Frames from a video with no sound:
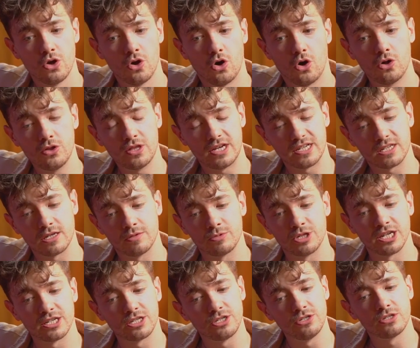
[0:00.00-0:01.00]
on that
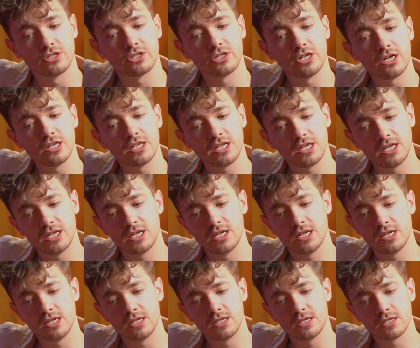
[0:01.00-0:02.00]
subject, you
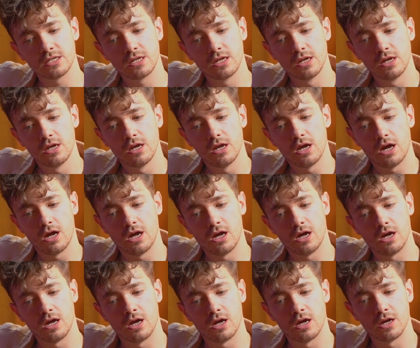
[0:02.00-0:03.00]
studied
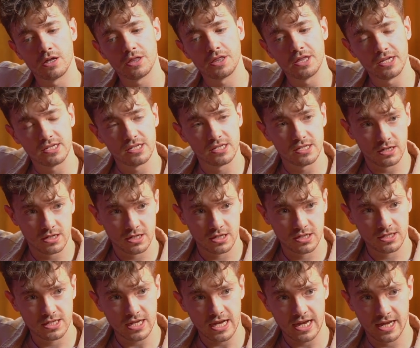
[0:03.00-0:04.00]
theatre
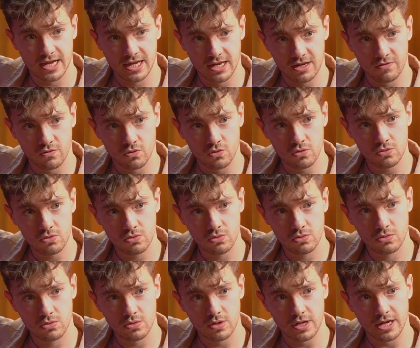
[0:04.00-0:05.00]
studies at A-level
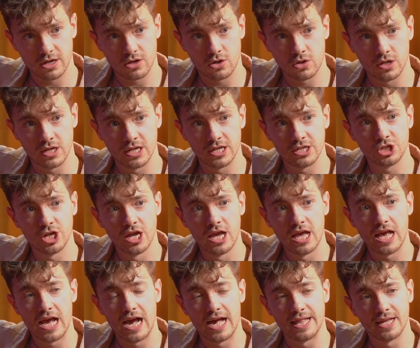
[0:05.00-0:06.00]
at college. Yeah.
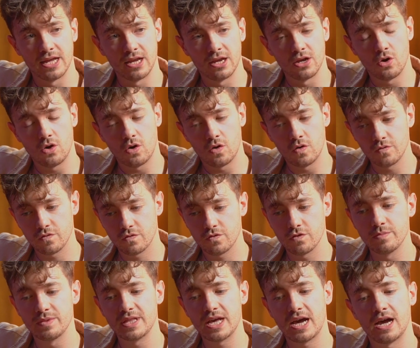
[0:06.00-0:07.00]
And then on
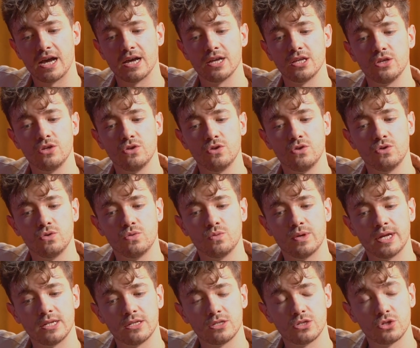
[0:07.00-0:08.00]
from that, you
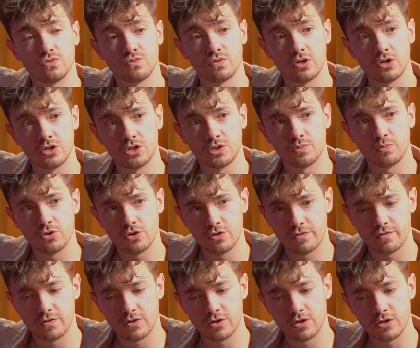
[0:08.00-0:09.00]
went to Rose
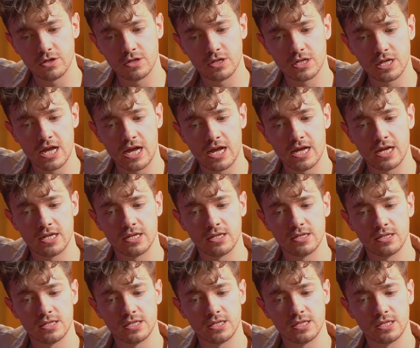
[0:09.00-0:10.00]
Bruford
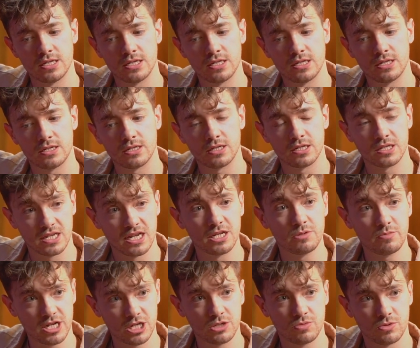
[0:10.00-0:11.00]
and did a stage
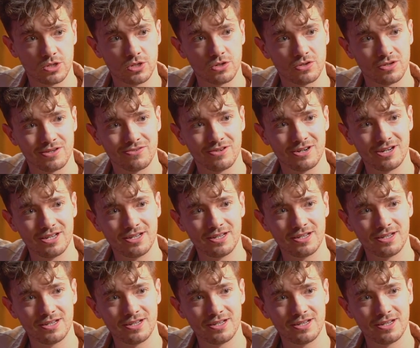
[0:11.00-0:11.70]
management degree, right?